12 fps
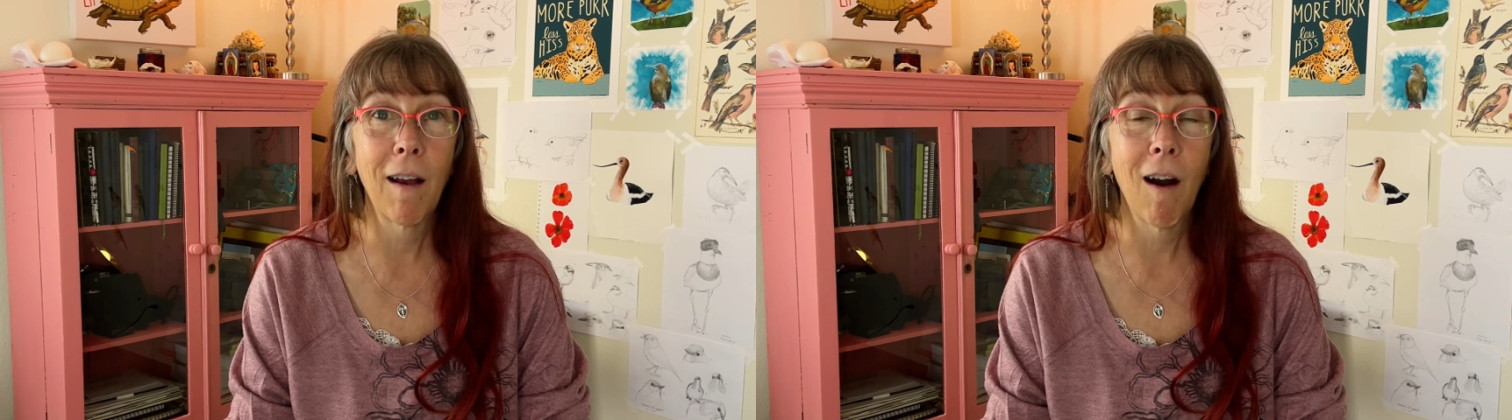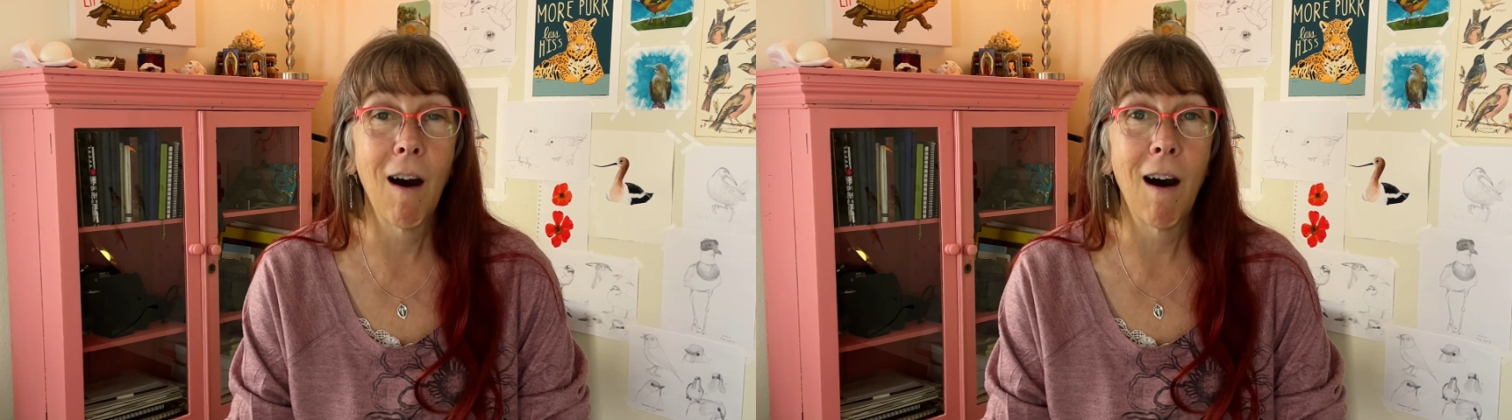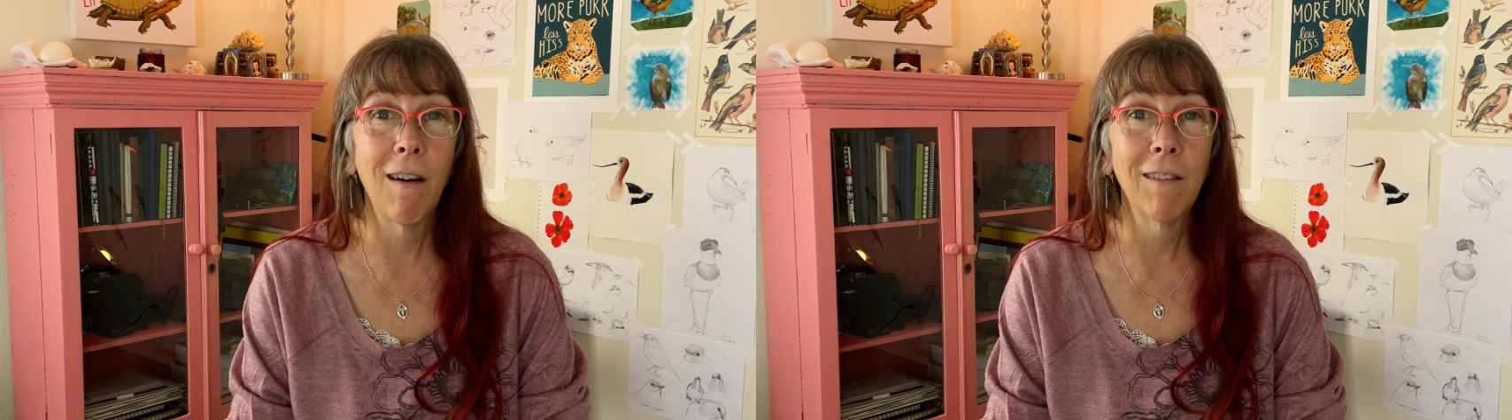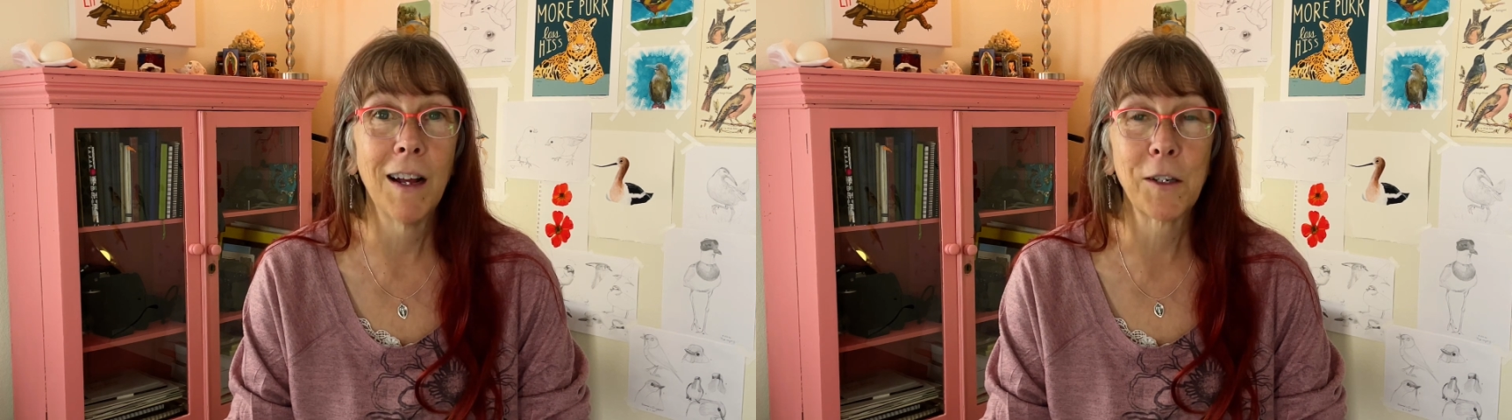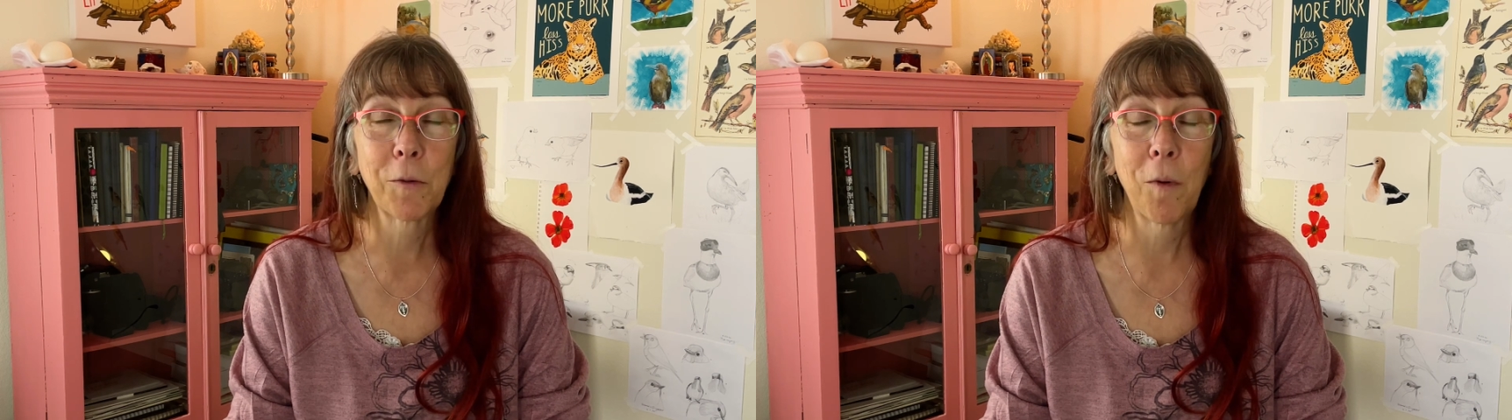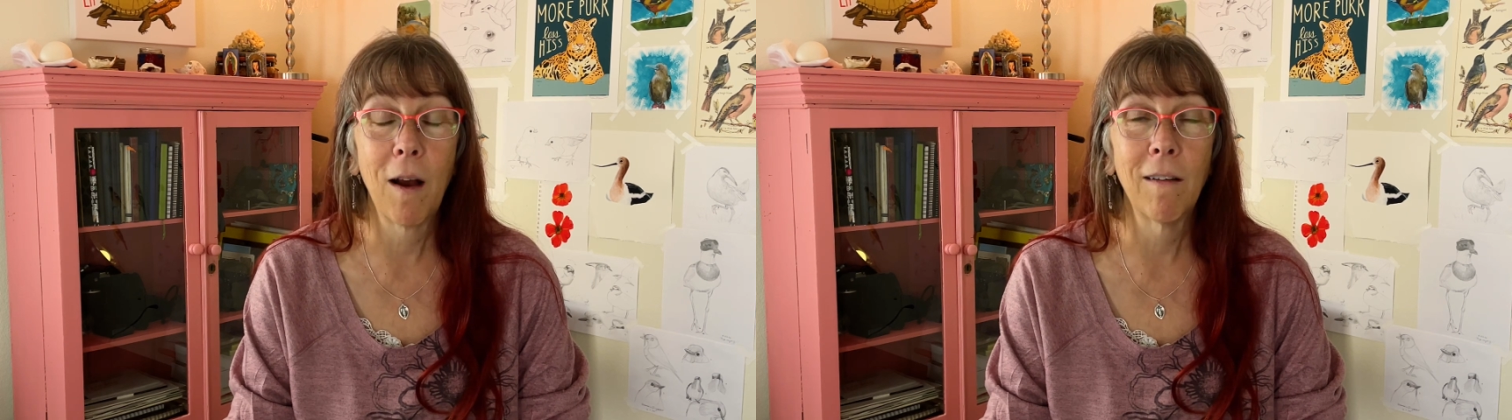haul
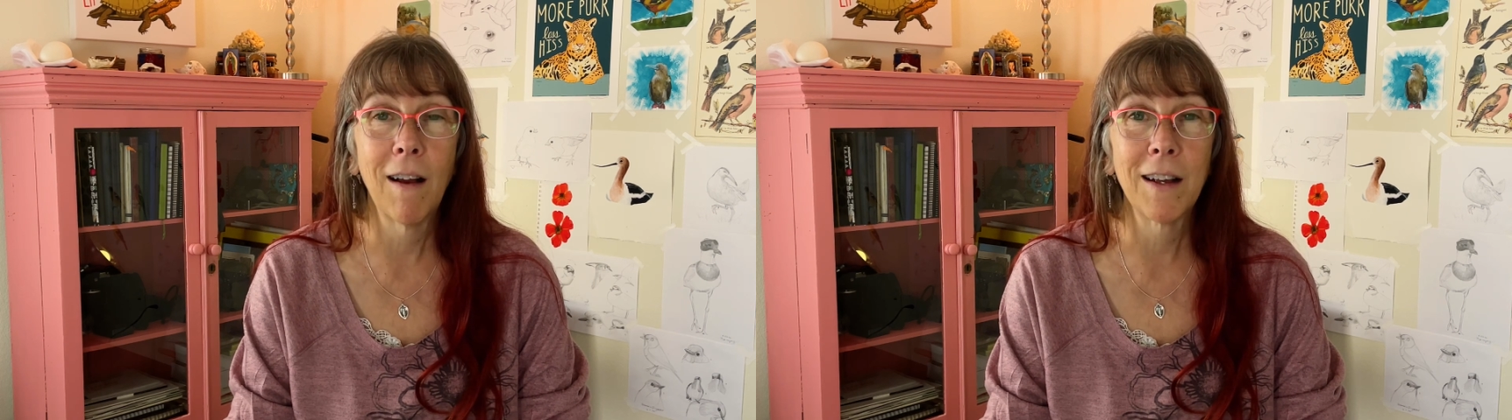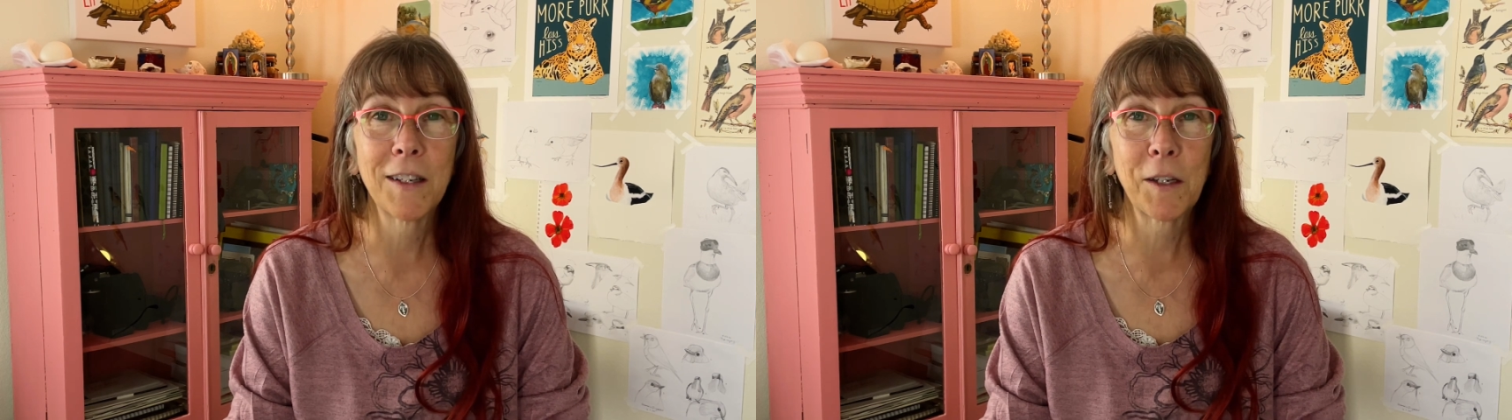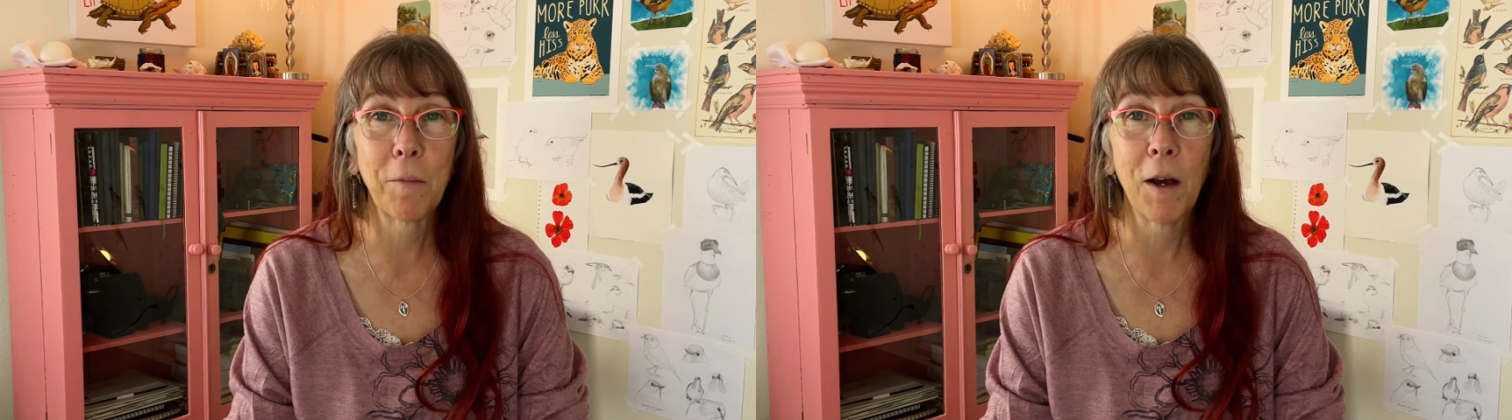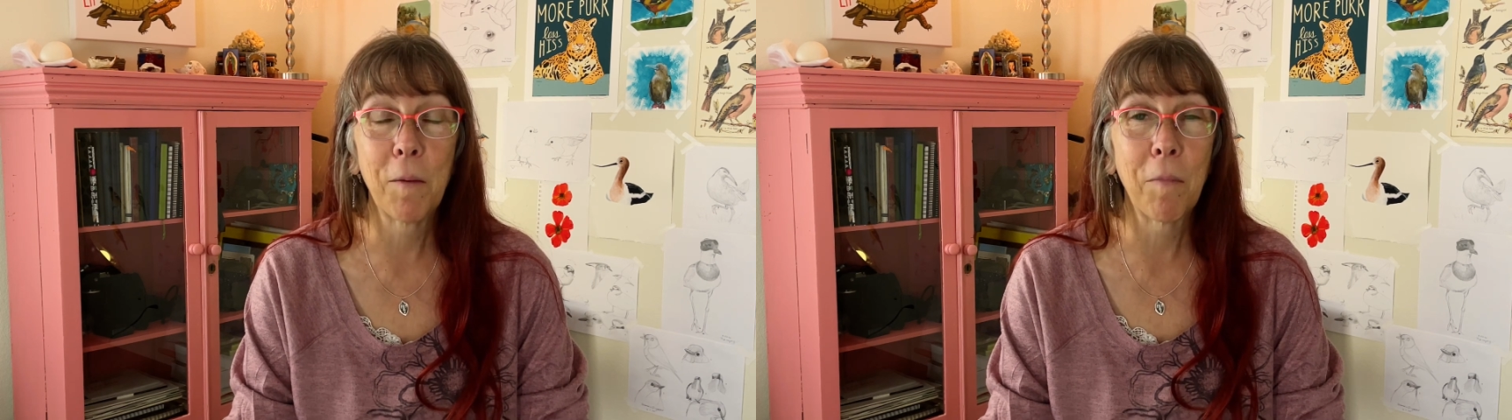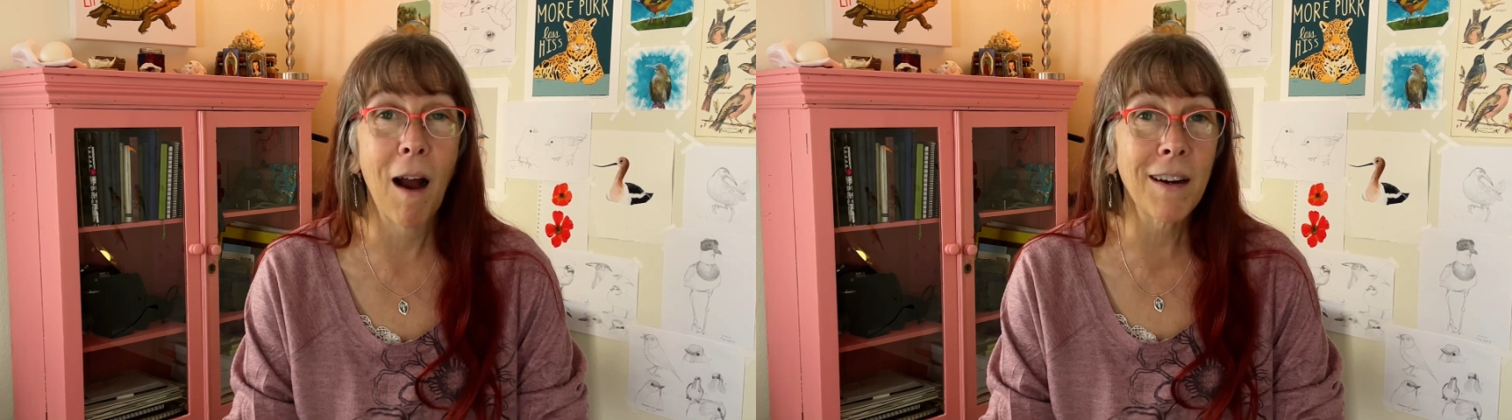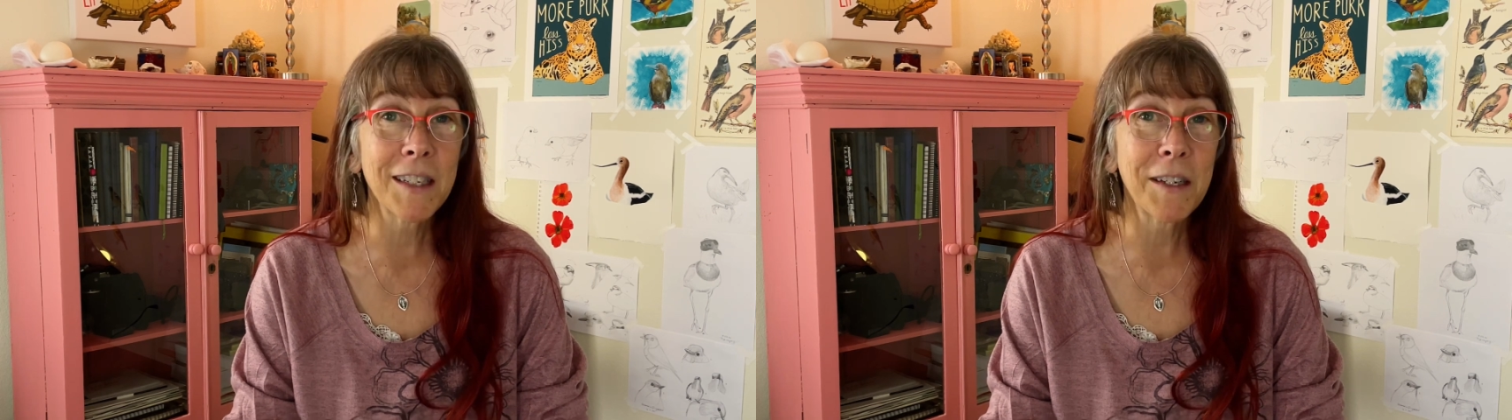as well as some
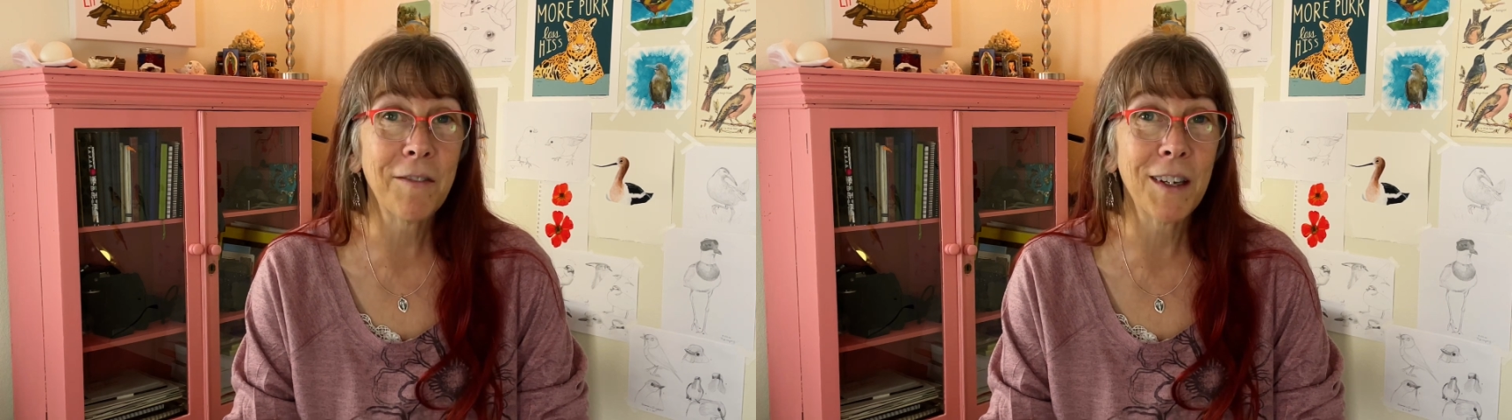unboxing